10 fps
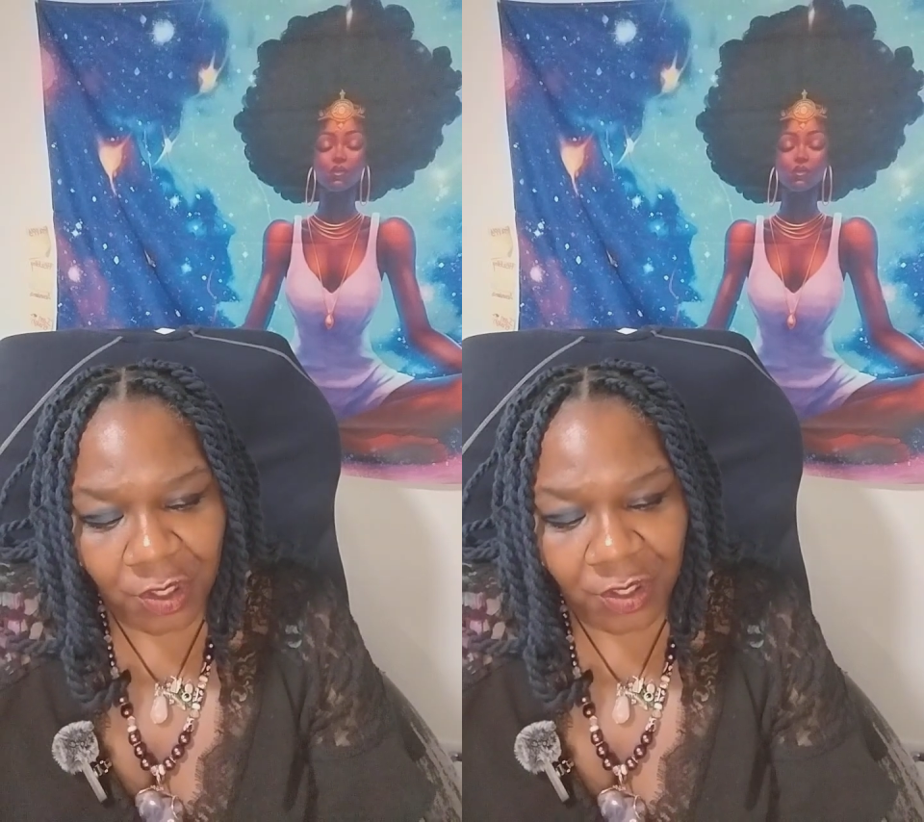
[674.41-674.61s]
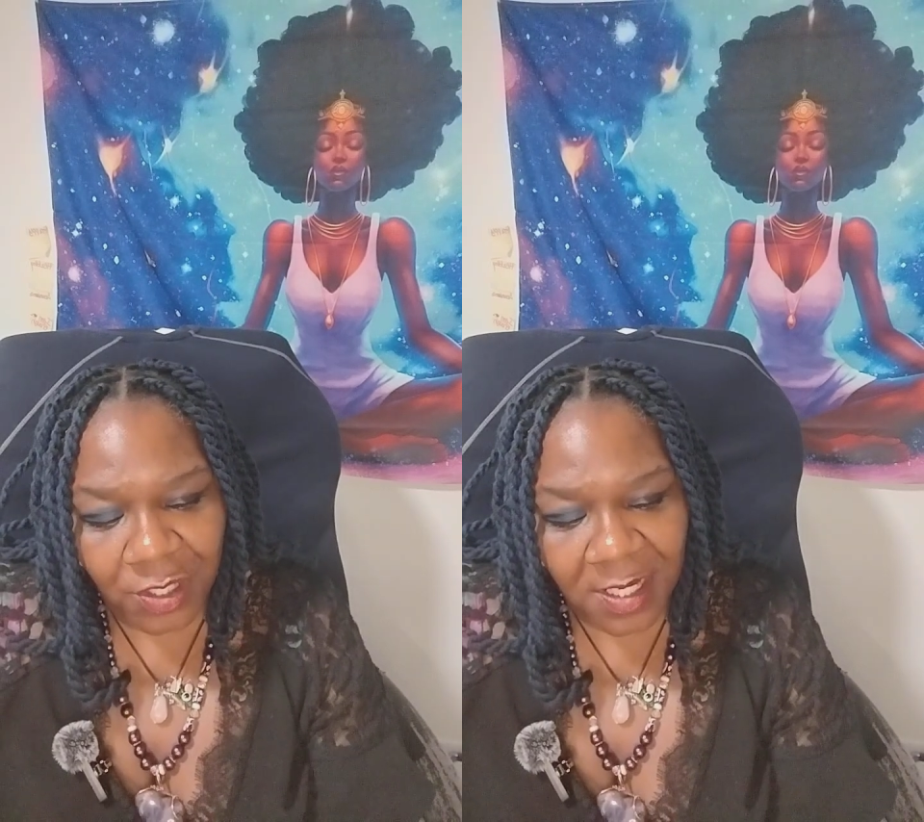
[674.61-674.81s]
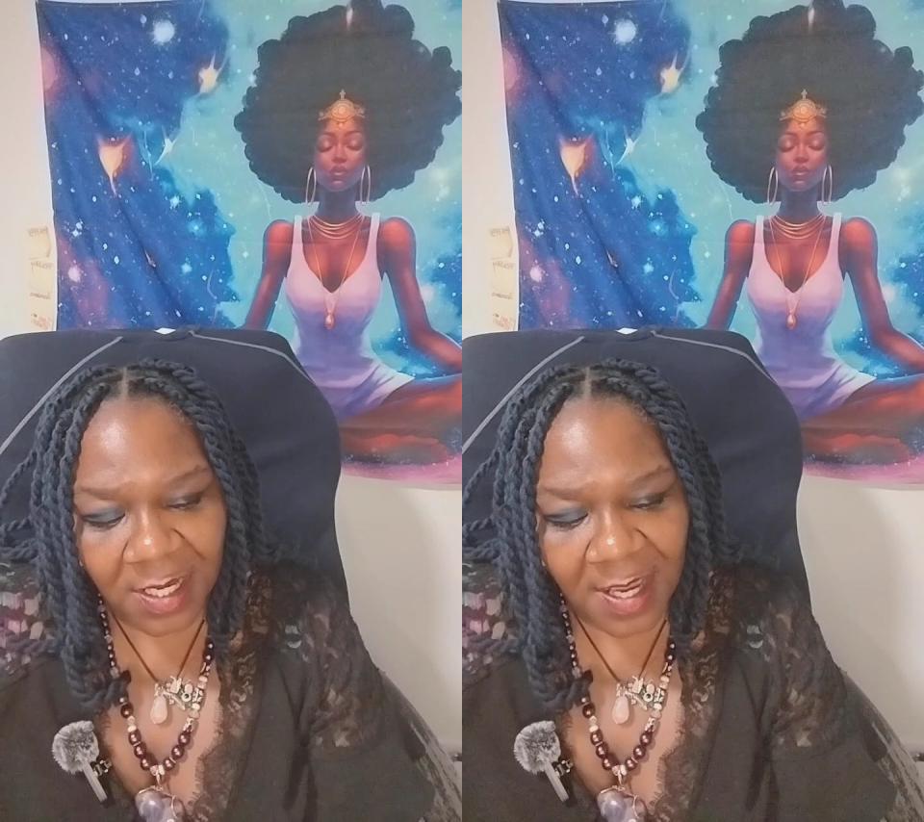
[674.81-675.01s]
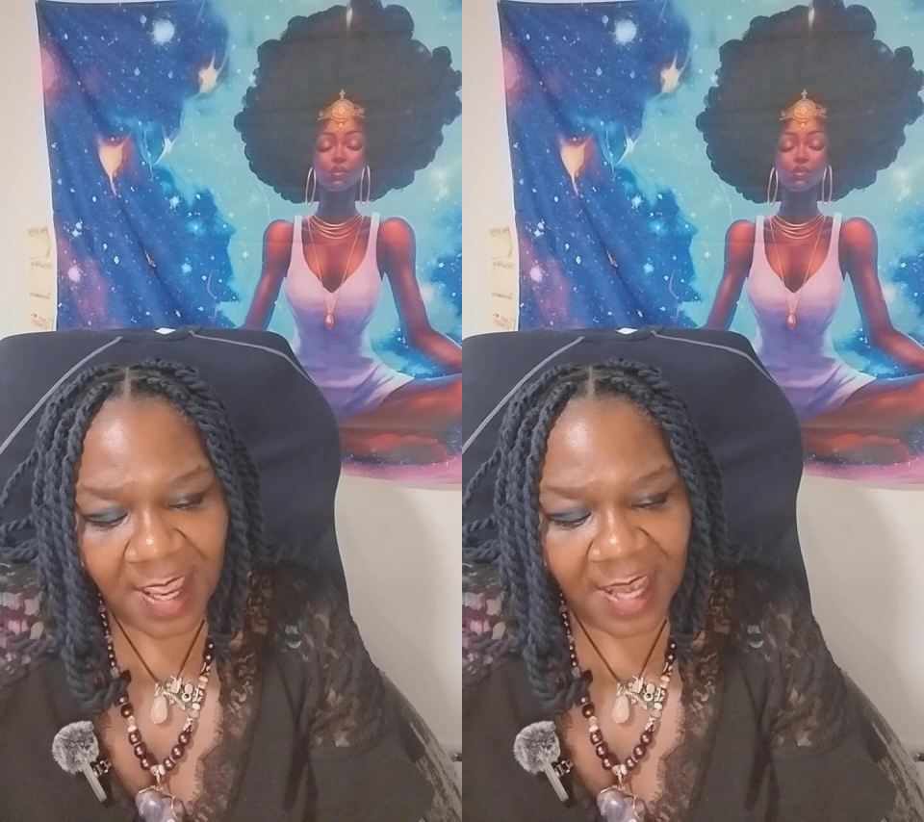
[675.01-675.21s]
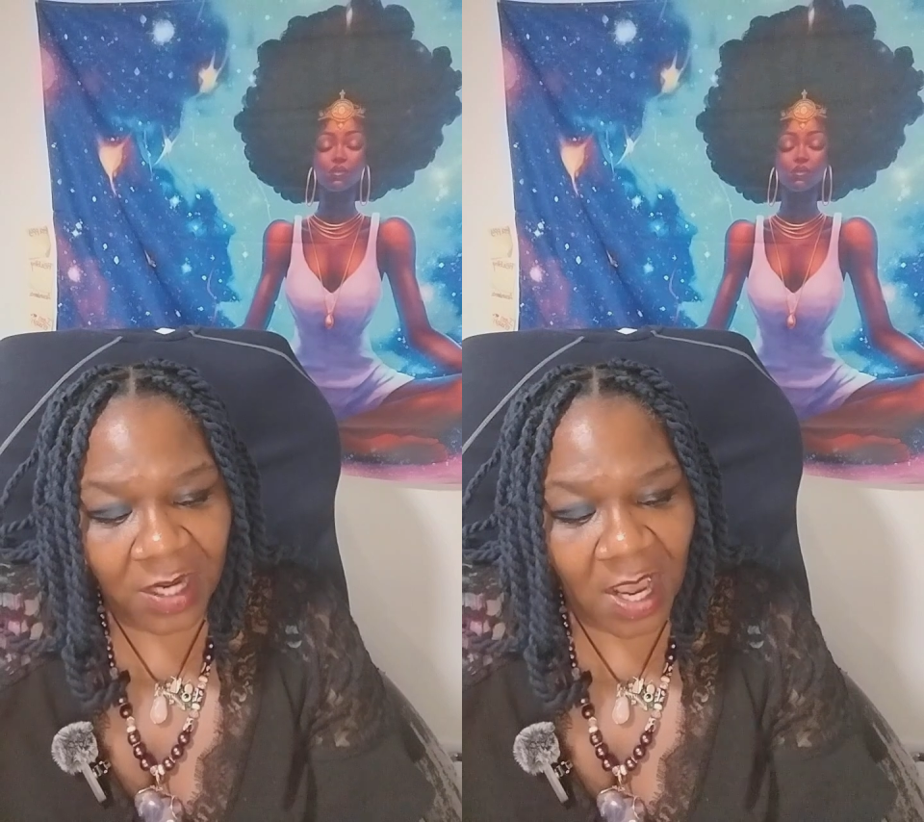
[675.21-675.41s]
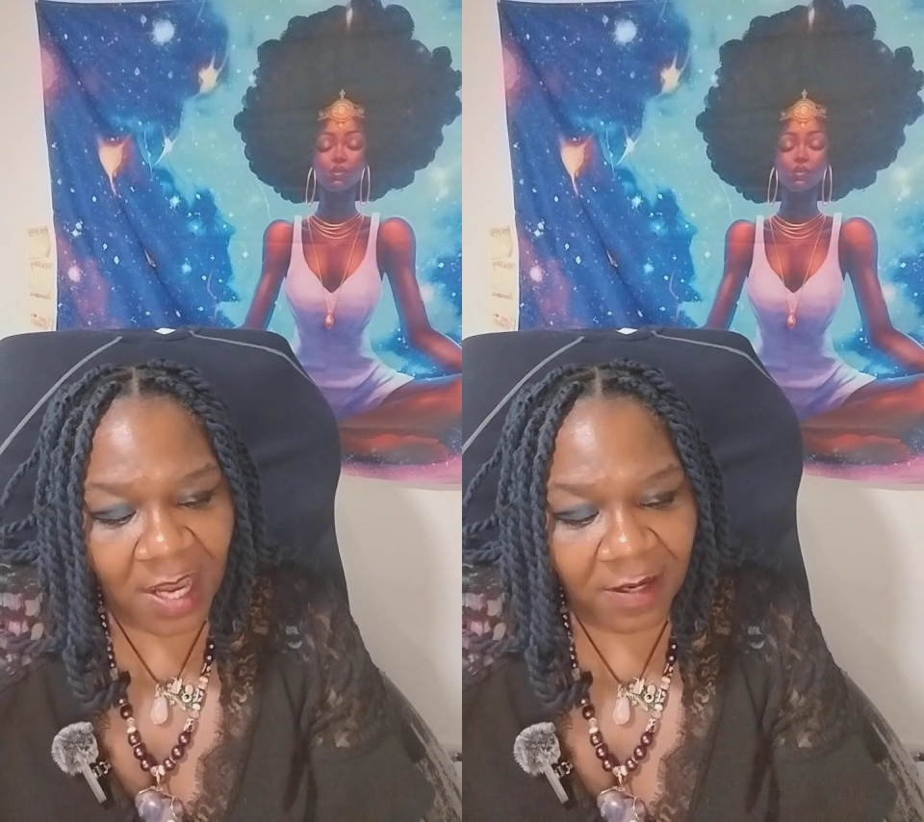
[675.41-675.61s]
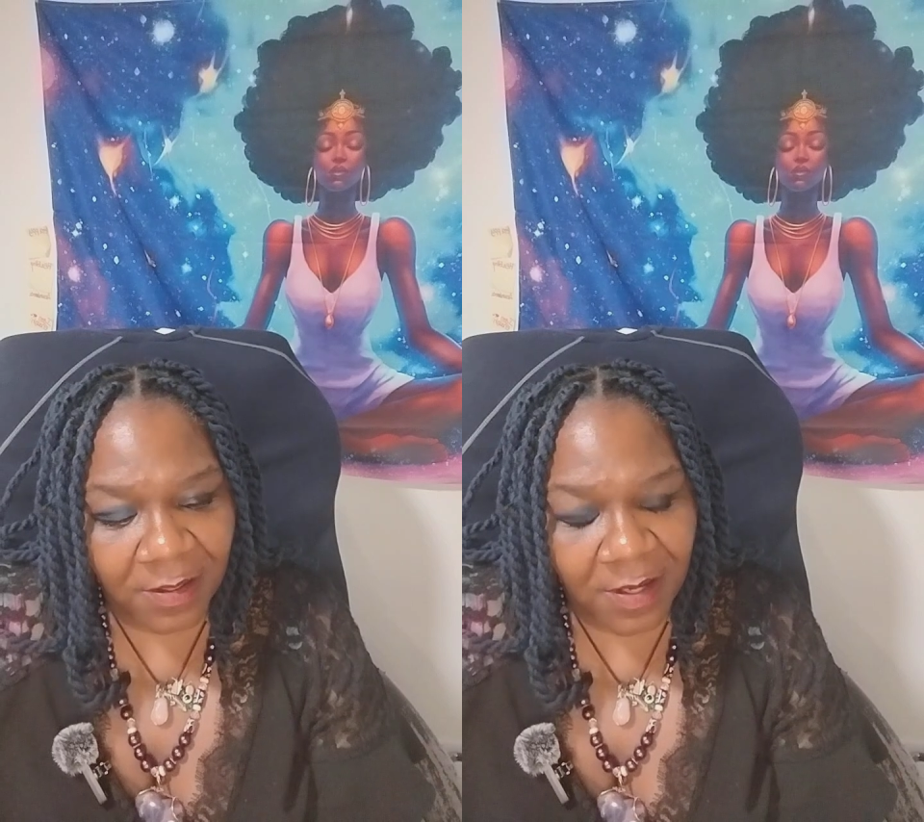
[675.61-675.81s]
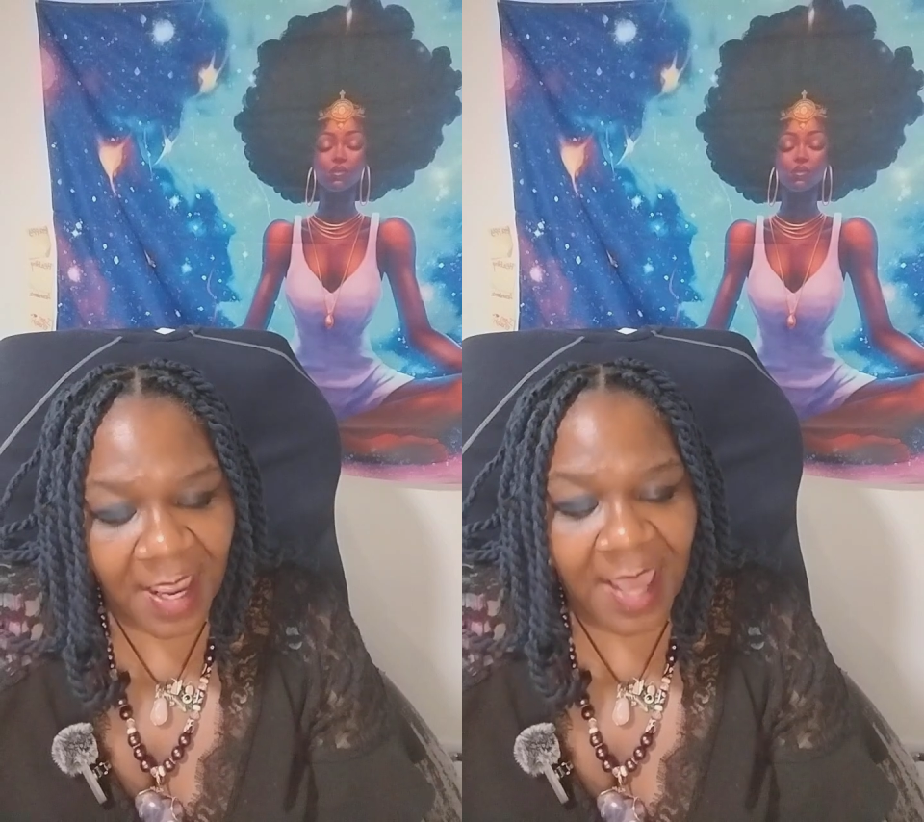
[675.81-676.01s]
For the word
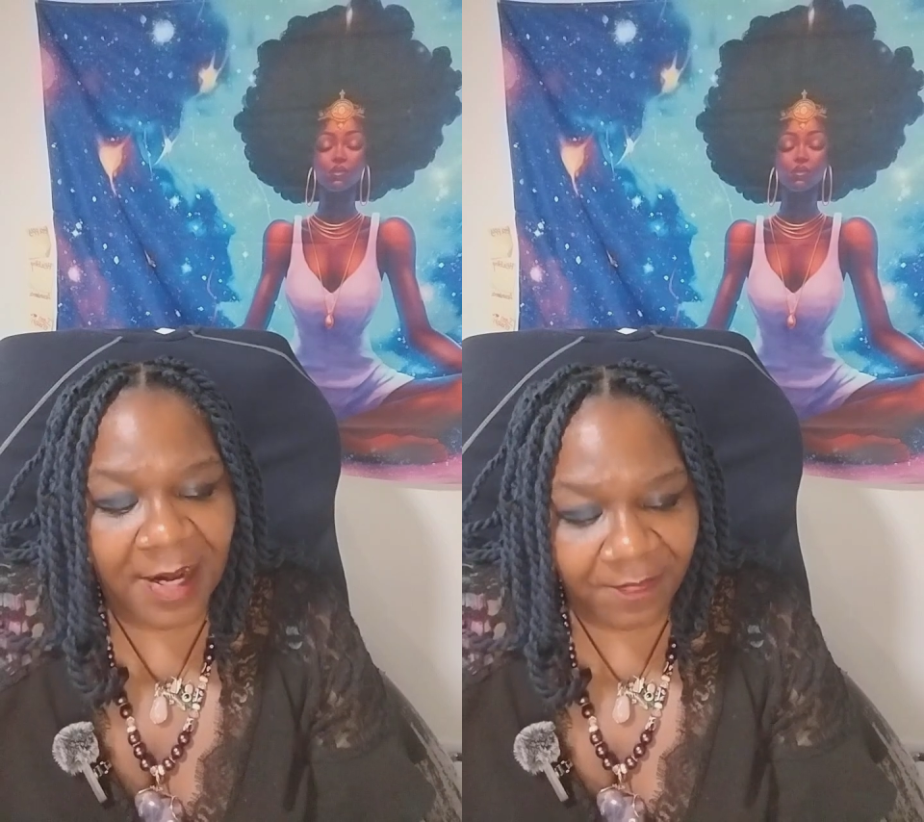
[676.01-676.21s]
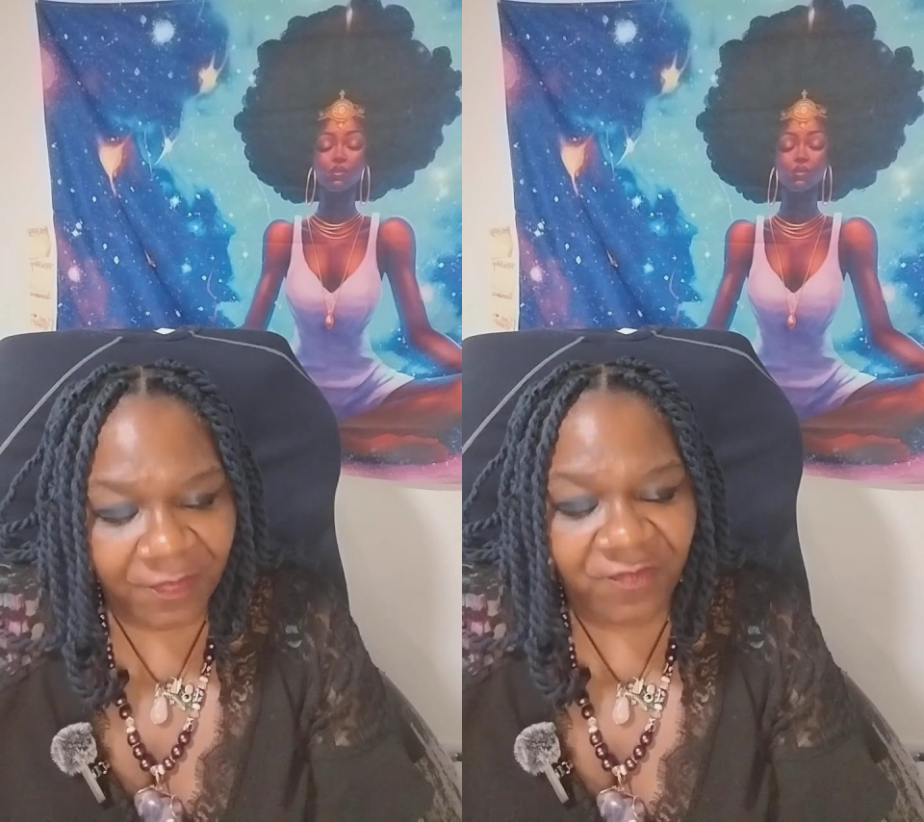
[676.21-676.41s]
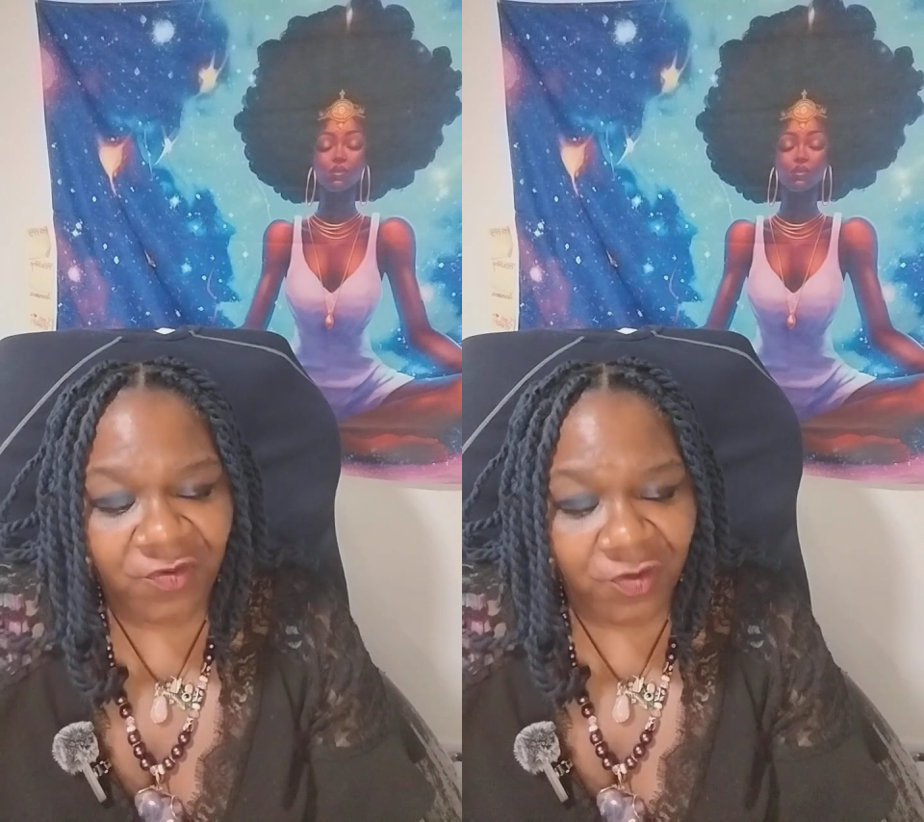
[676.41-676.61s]
had gone